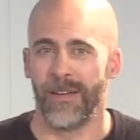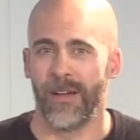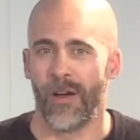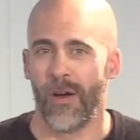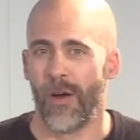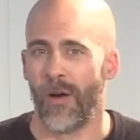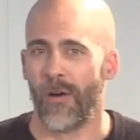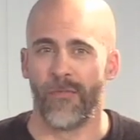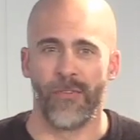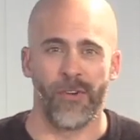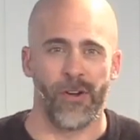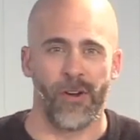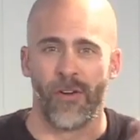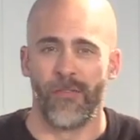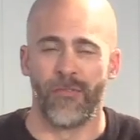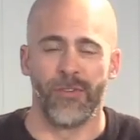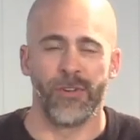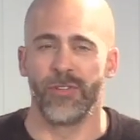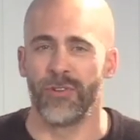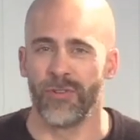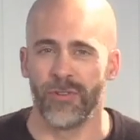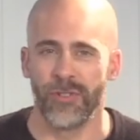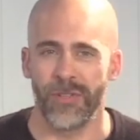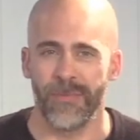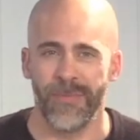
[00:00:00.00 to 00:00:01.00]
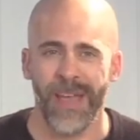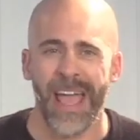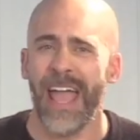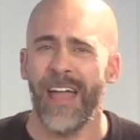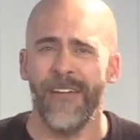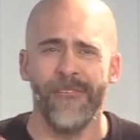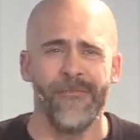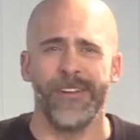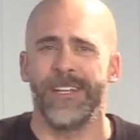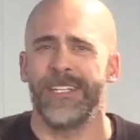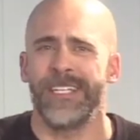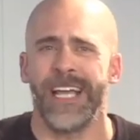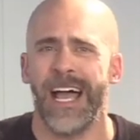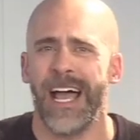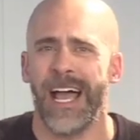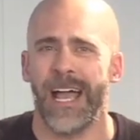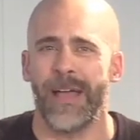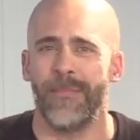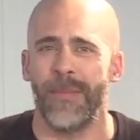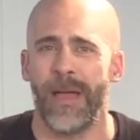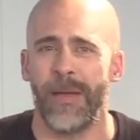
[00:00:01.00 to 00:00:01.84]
over Jerusalem every time.